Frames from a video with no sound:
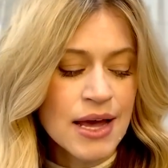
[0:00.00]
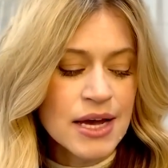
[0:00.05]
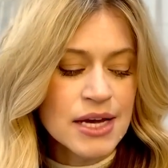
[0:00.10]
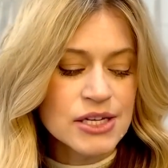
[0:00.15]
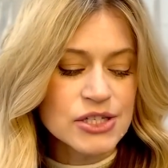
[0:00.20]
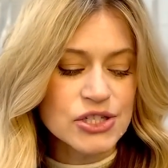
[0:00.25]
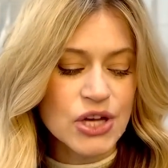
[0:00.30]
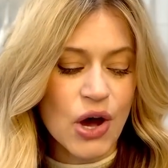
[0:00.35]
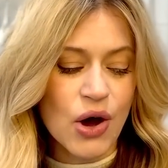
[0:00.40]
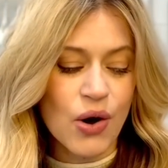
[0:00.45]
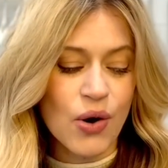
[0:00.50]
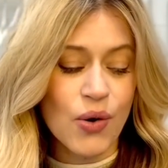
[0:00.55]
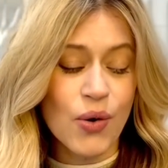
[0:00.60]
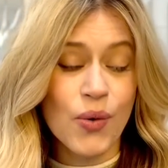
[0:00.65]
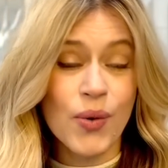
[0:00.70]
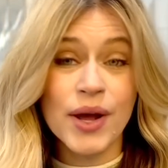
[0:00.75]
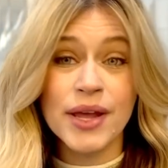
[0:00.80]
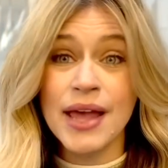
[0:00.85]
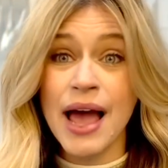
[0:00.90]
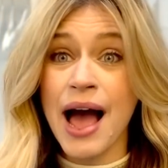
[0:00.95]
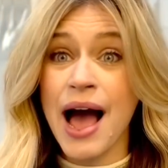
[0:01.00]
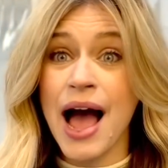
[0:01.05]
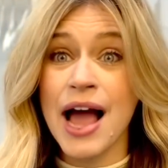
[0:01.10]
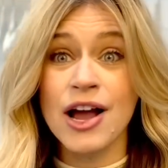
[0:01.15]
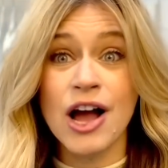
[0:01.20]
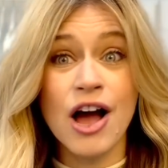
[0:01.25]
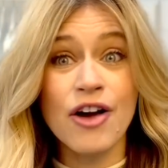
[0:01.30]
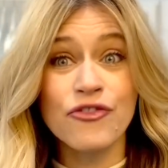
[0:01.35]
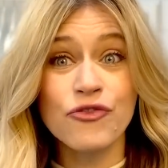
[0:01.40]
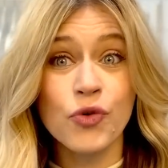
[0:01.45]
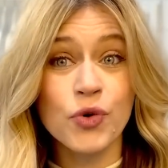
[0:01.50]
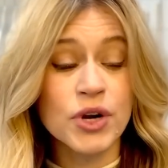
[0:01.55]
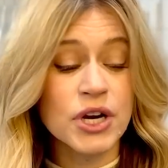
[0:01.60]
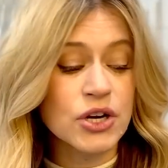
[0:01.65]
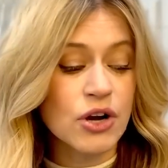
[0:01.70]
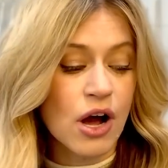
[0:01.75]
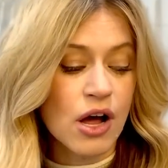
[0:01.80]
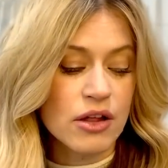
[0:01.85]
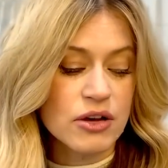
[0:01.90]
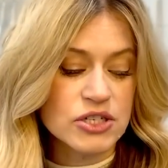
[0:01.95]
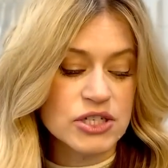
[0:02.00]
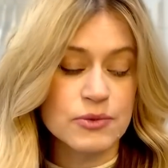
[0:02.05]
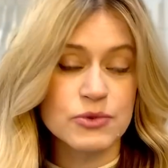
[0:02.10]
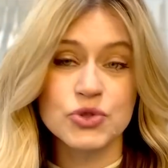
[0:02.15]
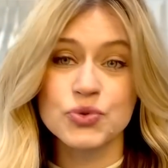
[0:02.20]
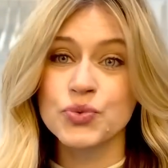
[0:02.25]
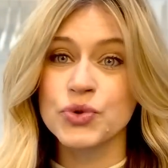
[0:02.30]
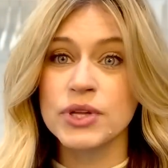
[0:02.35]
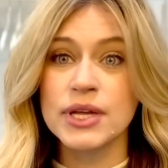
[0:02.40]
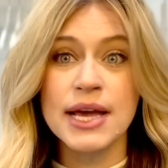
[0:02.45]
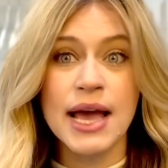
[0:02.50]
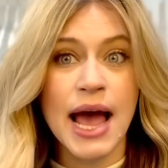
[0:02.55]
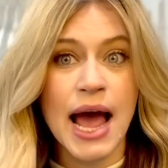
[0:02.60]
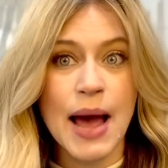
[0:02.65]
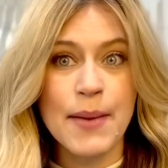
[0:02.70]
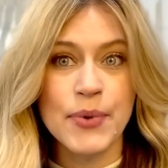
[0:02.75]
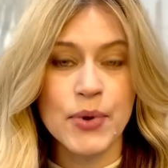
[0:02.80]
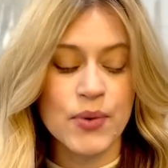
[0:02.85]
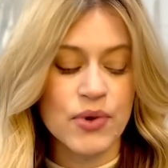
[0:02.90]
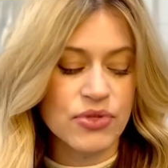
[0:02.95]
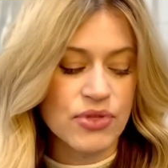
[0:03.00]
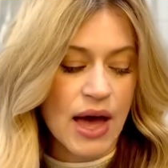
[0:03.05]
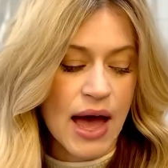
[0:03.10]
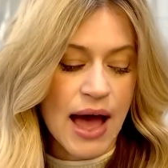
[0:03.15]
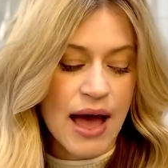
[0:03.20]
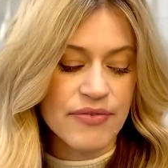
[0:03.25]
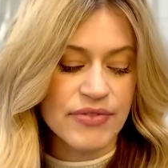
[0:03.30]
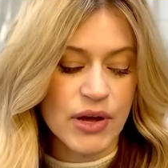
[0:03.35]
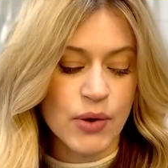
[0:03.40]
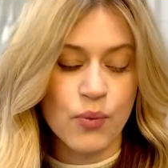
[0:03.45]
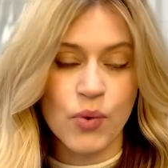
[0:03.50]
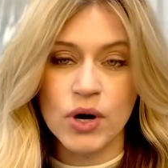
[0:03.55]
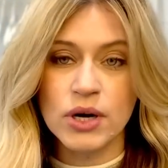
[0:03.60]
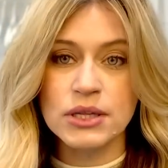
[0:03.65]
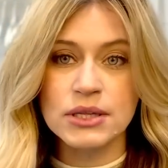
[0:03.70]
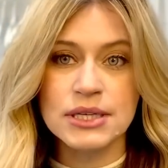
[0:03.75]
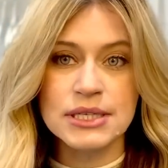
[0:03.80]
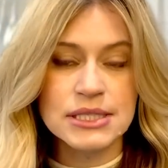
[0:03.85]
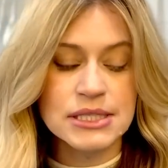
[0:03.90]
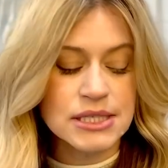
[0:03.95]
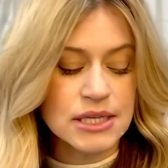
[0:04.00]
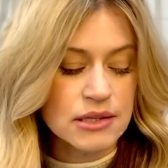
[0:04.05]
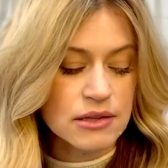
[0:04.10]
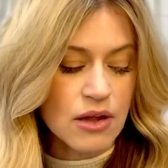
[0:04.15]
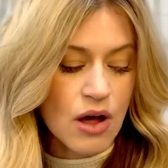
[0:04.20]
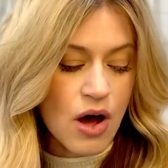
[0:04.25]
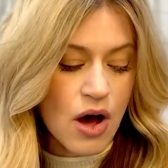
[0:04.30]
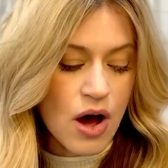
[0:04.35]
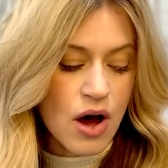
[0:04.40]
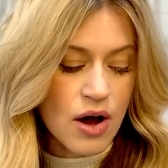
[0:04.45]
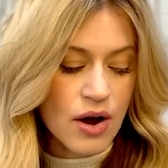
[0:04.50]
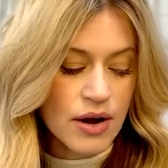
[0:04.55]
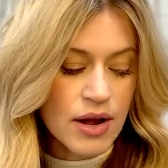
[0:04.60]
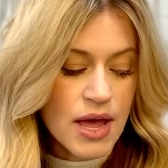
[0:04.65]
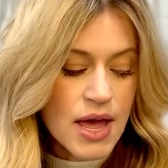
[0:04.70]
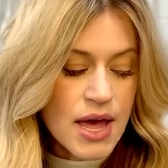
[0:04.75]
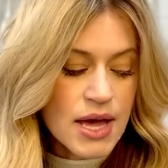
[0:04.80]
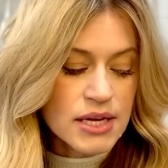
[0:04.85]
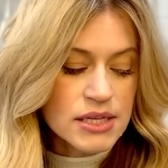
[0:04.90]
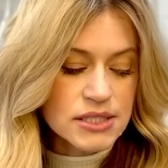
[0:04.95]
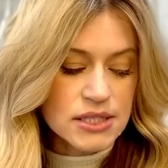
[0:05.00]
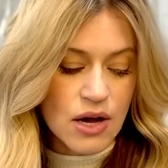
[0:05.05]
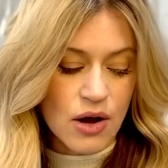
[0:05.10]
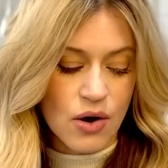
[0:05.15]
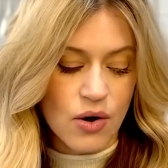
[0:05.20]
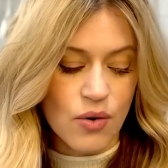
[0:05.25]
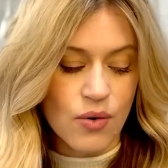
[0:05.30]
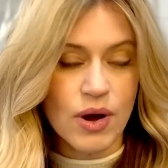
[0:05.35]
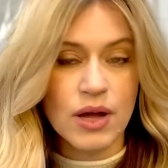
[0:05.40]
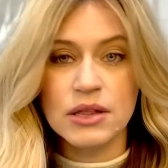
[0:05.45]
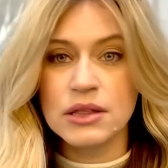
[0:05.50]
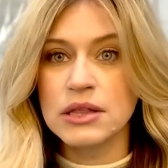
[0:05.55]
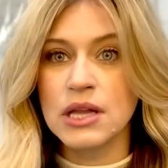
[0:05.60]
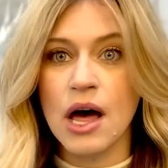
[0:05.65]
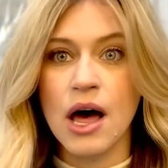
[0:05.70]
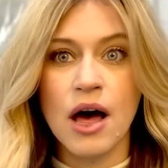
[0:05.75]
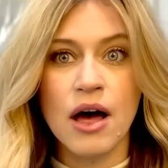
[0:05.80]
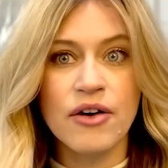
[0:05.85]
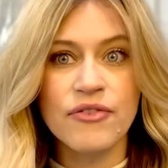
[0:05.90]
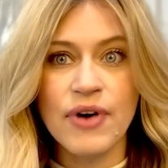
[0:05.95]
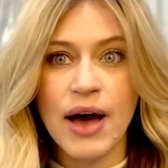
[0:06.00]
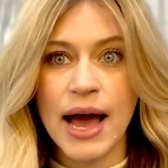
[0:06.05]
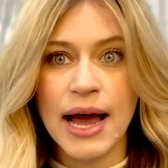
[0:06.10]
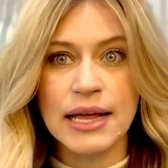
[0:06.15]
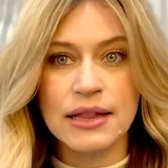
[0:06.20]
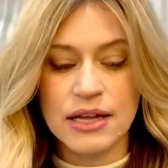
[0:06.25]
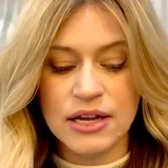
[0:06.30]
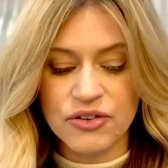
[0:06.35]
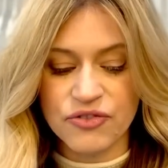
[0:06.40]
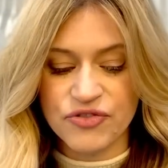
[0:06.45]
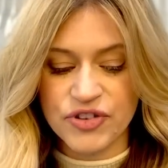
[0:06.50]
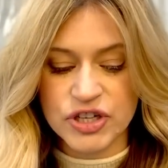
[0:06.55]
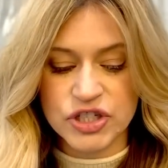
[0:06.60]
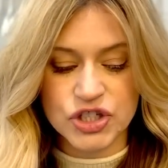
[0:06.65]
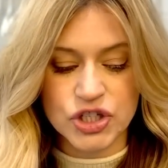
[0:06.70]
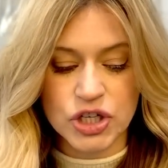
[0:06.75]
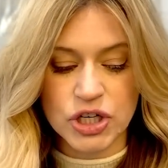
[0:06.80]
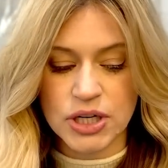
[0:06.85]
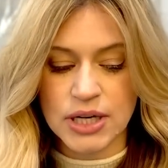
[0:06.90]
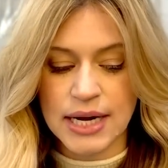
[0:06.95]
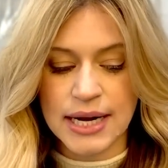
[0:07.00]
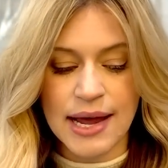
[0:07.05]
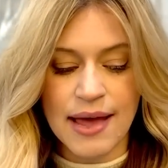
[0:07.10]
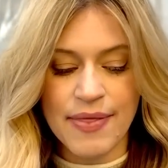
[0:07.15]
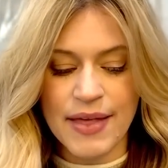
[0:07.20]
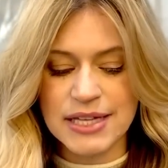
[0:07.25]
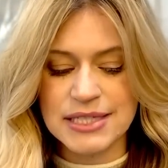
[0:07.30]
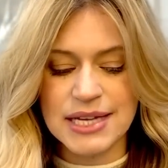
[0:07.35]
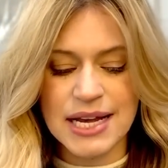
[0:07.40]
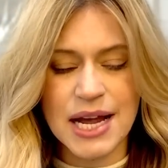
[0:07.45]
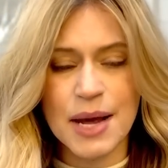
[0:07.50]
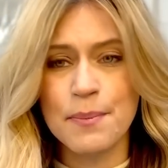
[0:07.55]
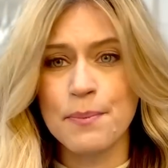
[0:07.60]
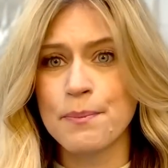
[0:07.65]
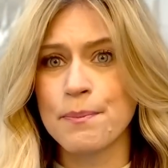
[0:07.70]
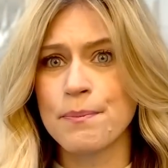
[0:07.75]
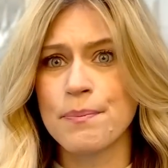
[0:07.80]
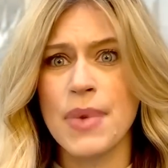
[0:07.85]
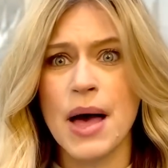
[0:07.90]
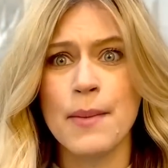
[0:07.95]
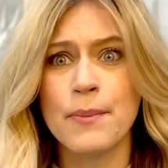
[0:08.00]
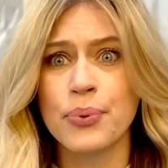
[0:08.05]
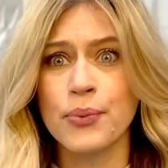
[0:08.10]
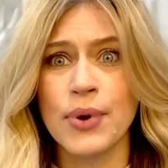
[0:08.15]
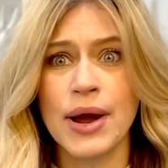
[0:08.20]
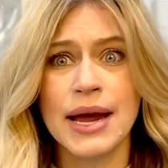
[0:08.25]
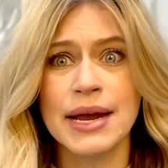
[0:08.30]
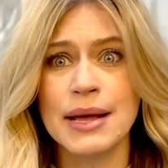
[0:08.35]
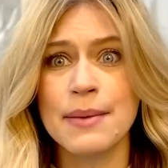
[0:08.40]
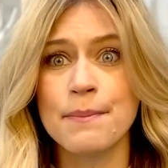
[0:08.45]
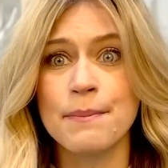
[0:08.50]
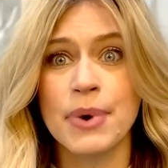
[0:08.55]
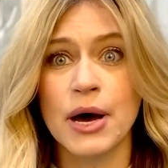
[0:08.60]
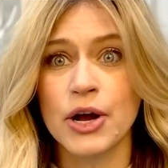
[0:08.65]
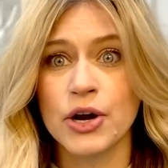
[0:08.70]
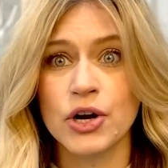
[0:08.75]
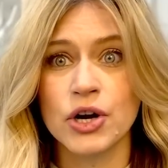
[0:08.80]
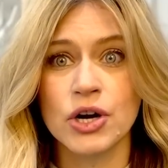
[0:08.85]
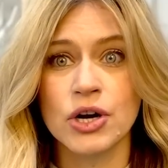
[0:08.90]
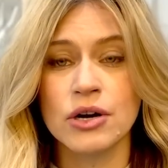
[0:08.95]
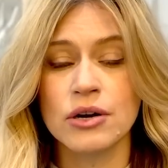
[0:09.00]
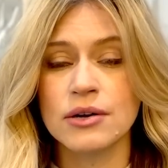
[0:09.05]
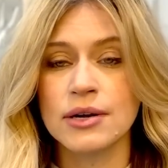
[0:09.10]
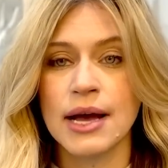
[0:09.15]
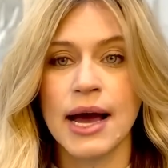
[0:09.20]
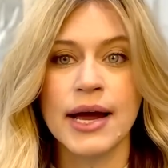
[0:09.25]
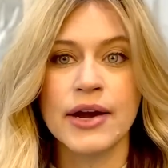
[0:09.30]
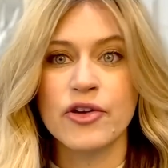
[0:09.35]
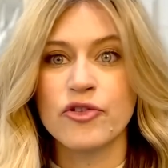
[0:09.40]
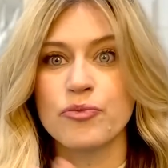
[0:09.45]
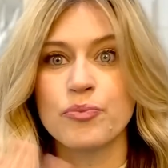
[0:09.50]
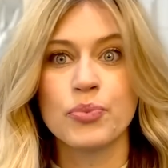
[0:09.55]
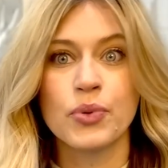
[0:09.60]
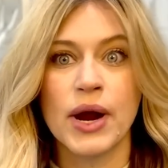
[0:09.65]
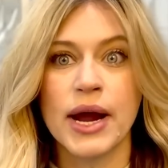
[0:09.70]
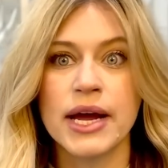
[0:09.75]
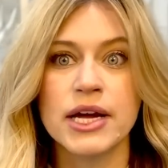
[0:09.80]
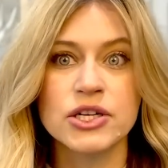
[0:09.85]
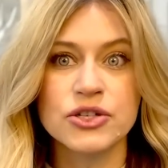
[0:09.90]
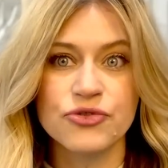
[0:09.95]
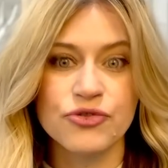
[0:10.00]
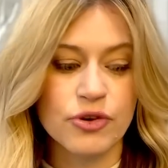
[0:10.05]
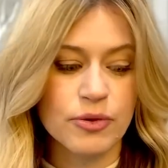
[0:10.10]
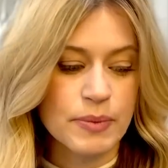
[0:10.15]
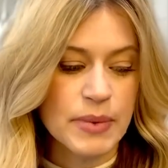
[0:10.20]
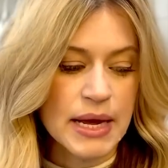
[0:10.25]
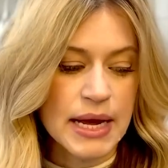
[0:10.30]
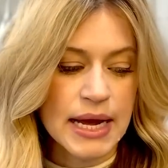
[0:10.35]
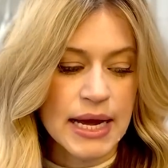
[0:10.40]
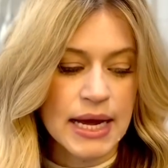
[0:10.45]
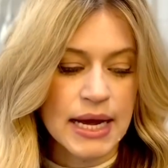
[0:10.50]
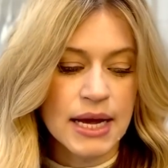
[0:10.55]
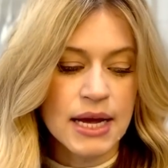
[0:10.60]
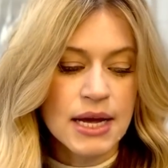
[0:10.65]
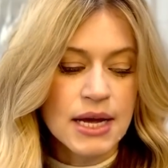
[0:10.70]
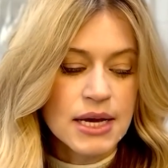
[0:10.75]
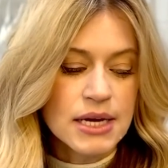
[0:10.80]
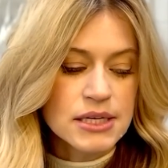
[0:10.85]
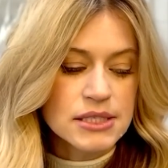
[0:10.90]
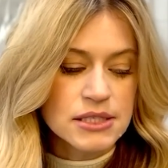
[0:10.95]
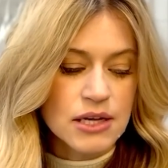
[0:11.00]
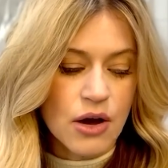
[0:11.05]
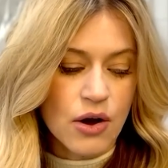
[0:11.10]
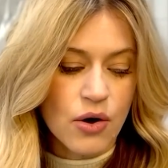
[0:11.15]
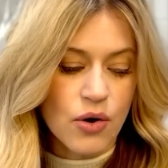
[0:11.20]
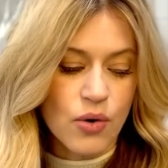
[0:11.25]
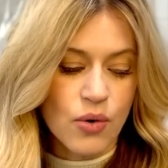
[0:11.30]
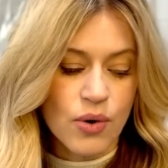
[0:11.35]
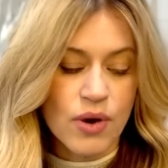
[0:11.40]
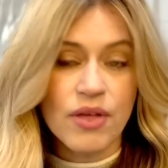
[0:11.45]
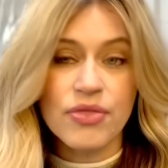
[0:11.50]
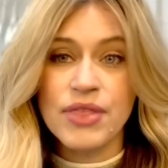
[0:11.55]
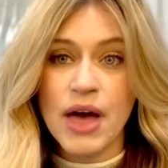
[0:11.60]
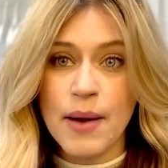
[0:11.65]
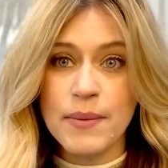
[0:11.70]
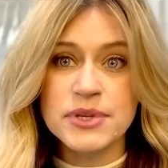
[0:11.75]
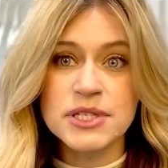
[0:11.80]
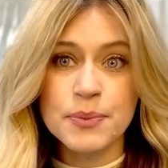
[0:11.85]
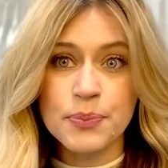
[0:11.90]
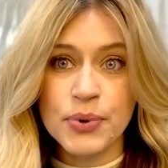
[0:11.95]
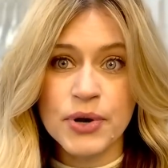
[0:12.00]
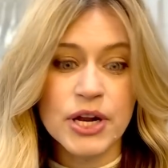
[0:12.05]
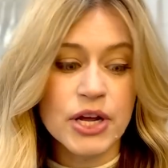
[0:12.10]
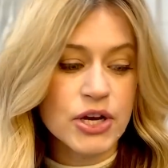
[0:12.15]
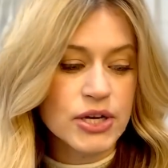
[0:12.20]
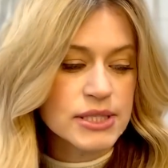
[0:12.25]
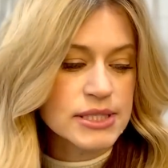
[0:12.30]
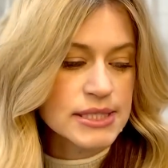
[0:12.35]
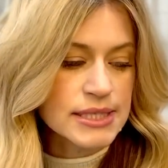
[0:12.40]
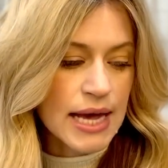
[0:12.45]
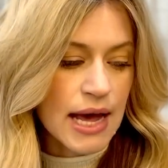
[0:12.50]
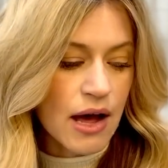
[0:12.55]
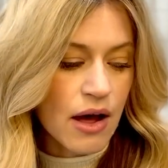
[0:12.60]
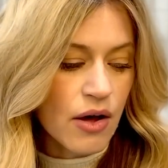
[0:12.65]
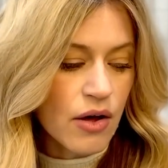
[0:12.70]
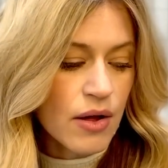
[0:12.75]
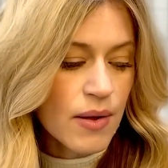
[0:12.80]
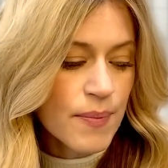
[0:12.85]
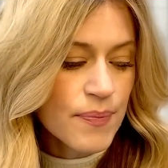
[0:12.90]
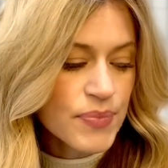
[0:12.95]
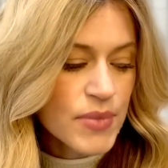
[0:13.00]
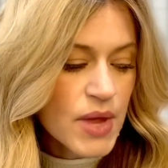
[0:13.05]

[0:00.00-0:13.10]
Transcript: So yeah, I got $40. I was really happy with that. They weren't listed long. So love Eileen Fisher. Again, that's like a bread and butter kind of brand for me. So that was a pretty good sale.